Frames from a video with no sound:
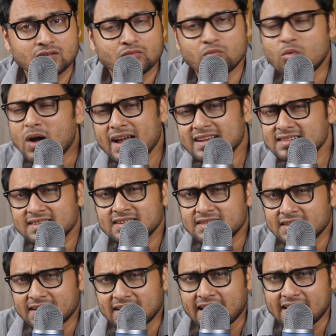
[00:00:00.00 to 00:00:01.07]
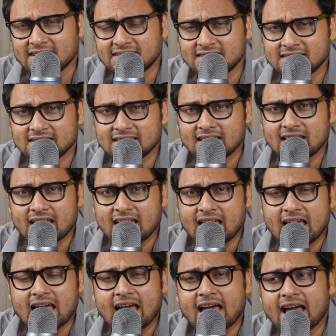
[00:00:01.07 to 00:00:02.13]
Why is it the case?
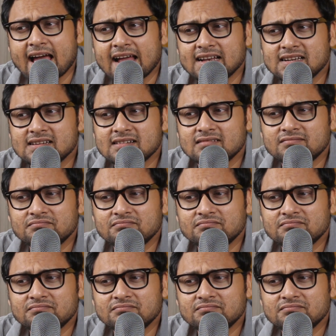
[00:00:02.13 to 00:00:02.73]
And